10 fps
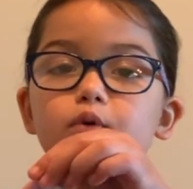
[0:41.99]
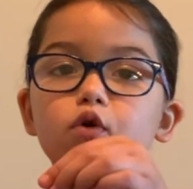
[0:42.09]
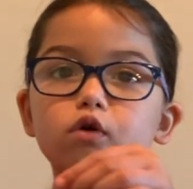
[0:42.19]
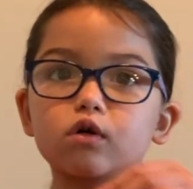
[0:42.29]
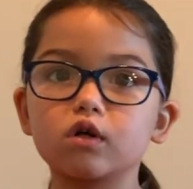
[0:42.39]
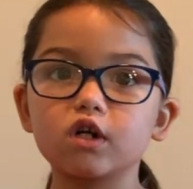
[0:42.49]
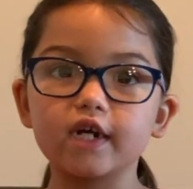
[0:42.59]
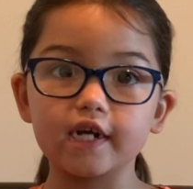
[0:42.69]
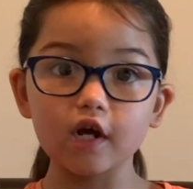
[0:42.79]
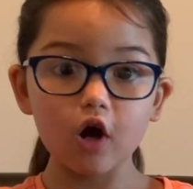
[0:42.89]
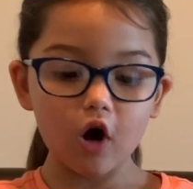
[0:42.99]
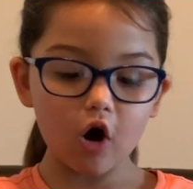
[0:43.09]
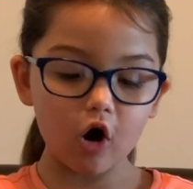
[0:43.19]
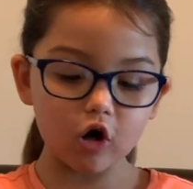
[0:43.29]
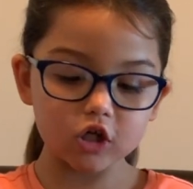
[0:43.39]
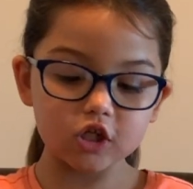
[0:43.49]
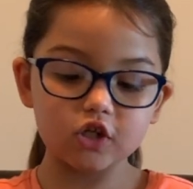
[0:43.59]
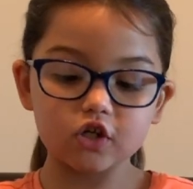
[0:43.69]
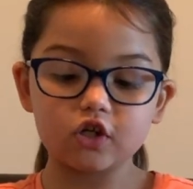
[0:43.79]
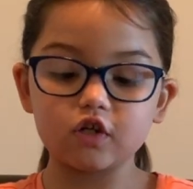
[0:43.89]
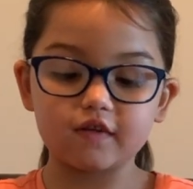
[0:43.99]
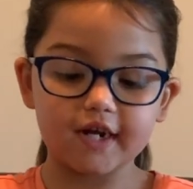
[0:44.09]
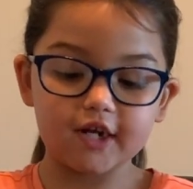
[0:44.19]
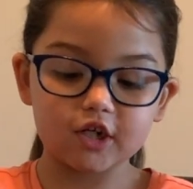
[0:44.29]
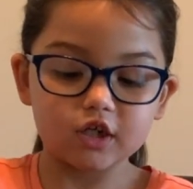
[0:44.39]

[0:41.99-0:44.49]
pour it all in the container.